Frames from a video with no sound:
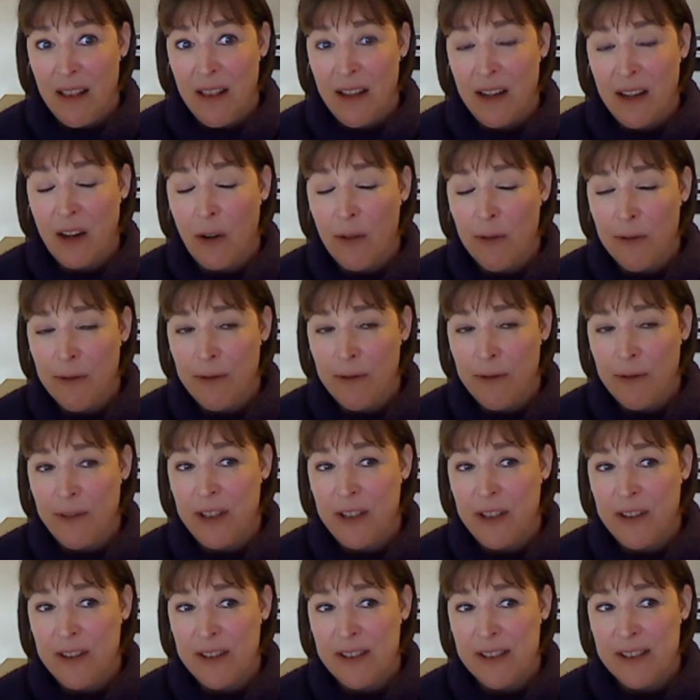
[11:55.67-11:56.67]
the
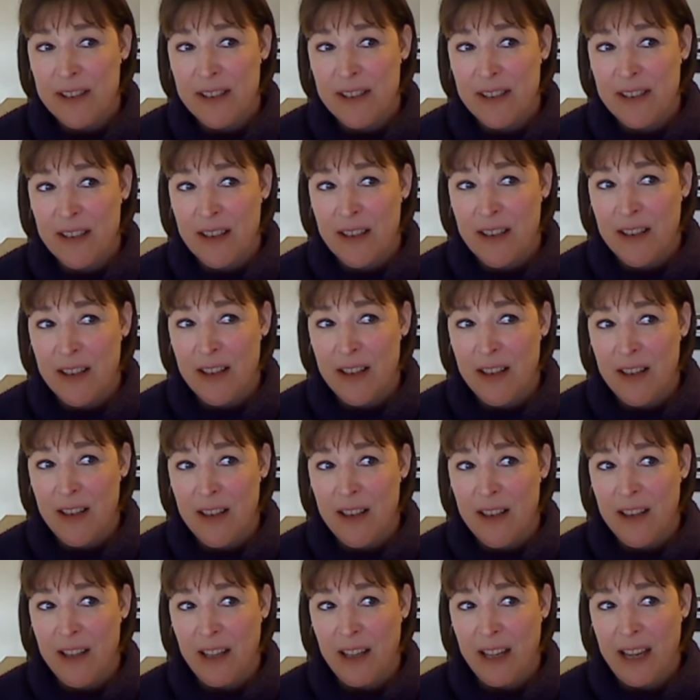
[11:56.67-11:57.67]
confidence
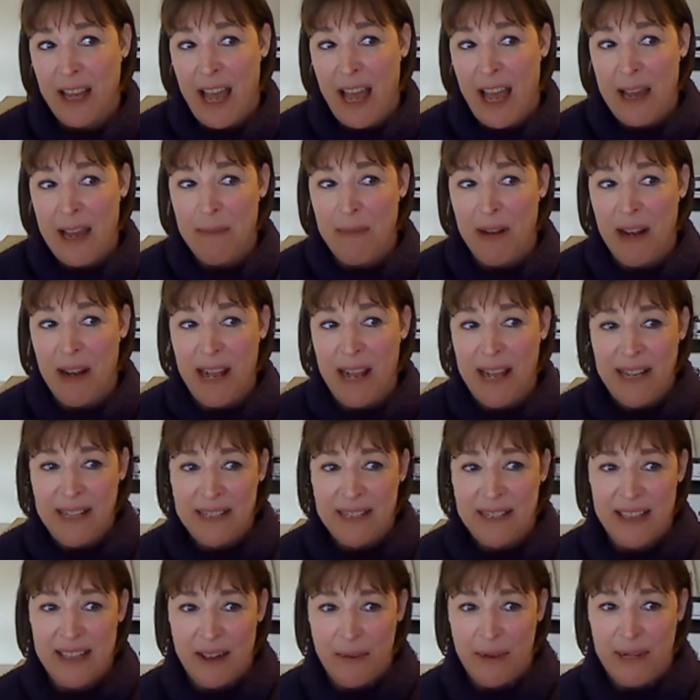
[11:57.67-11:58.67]
that came
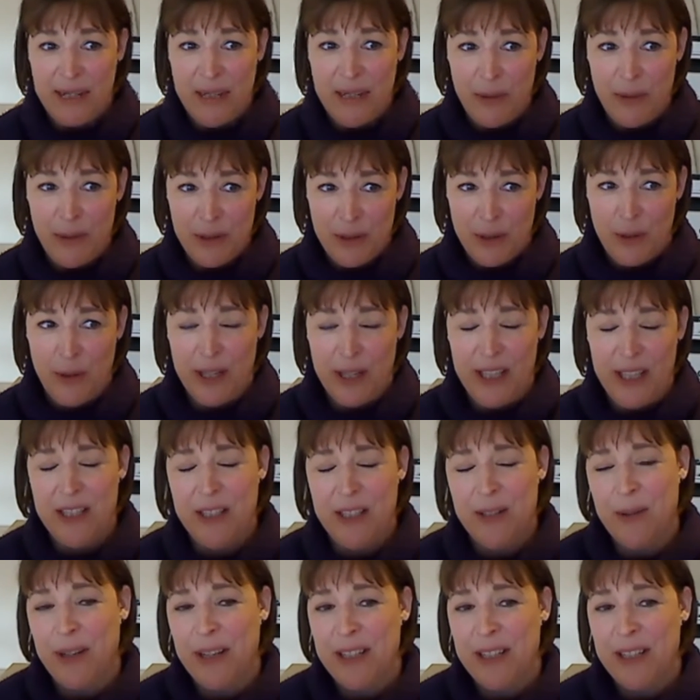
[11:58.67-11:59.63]
later when you were talking to